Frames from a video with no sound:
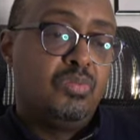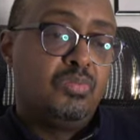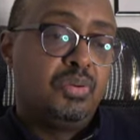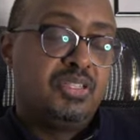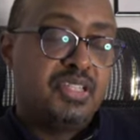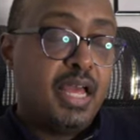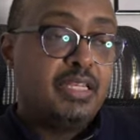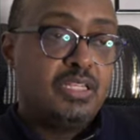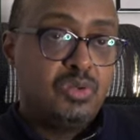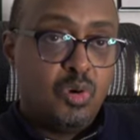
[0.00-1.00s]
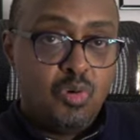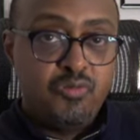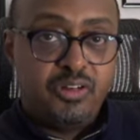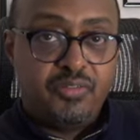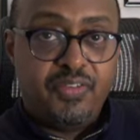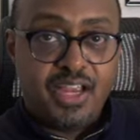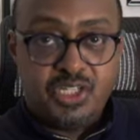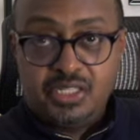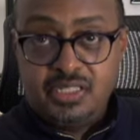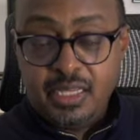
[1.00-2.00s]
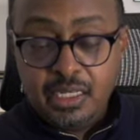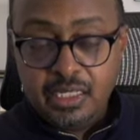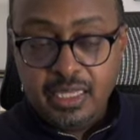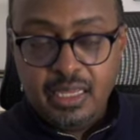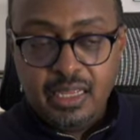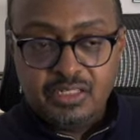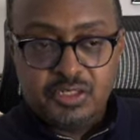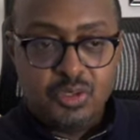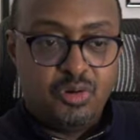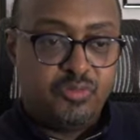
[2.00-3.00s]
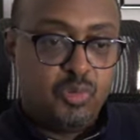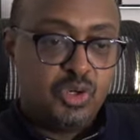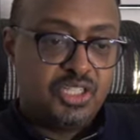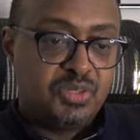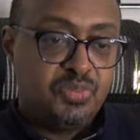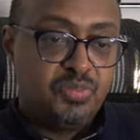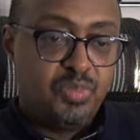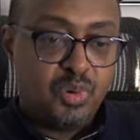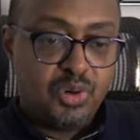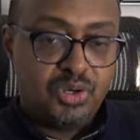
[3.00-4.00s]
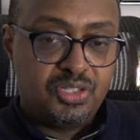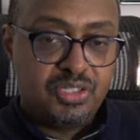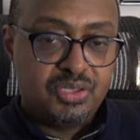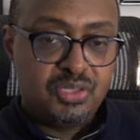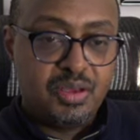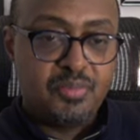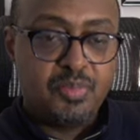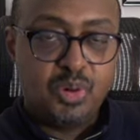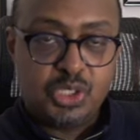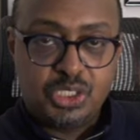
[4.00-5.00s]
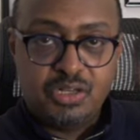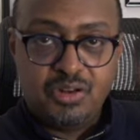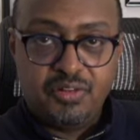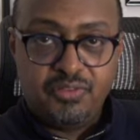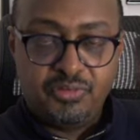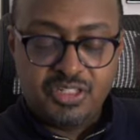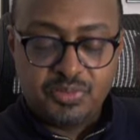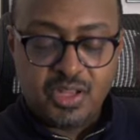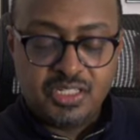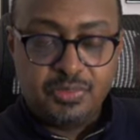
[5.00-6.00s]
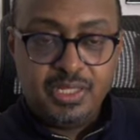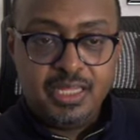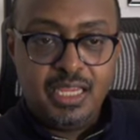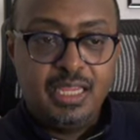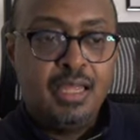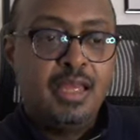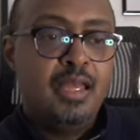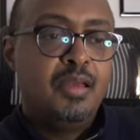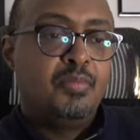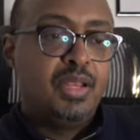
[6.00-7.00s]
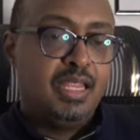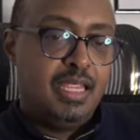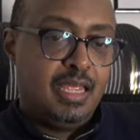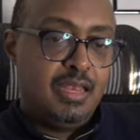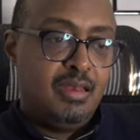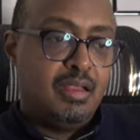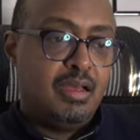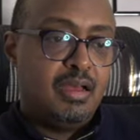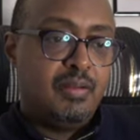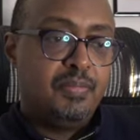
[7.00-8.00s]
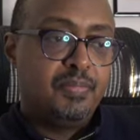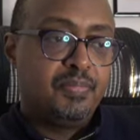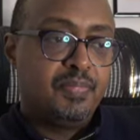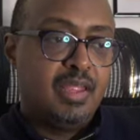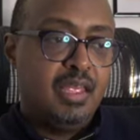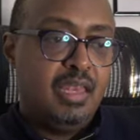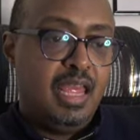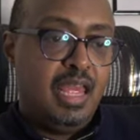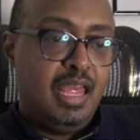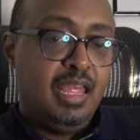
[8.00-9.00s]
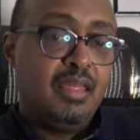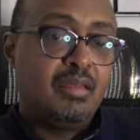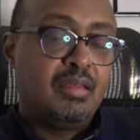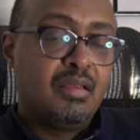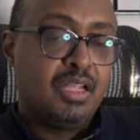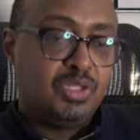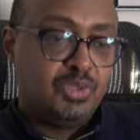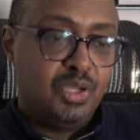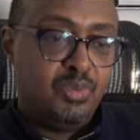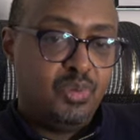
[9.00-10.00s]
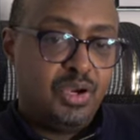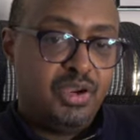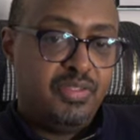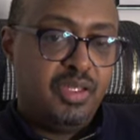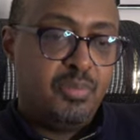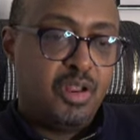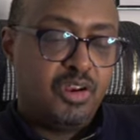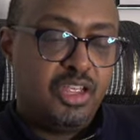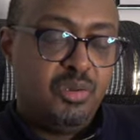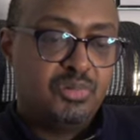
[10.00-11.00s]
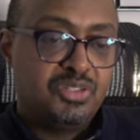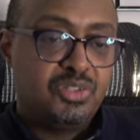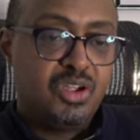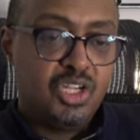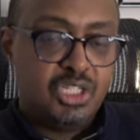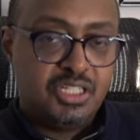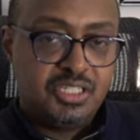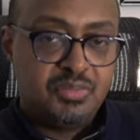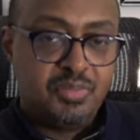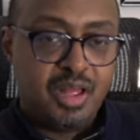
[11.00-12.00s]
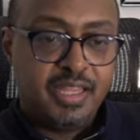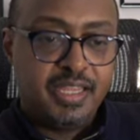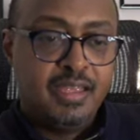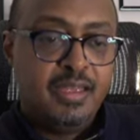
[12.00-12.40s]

presided over fascist Italy, and so of course bore some portion of the responsibility, but again, in a country where the monarchy was largely symbolic,